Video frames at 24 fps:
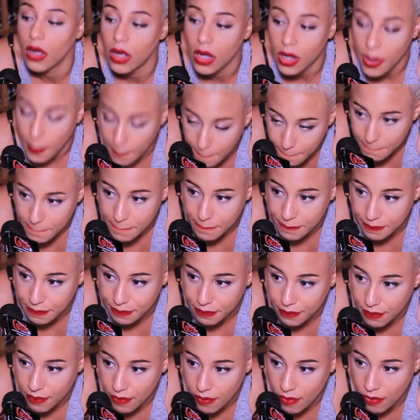Because not everyone knows
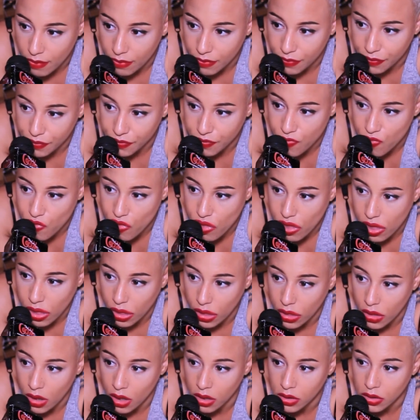the rubber that goes in my
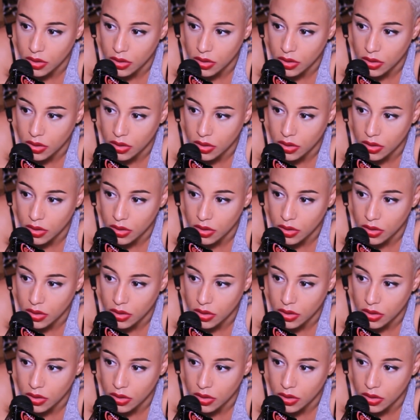name.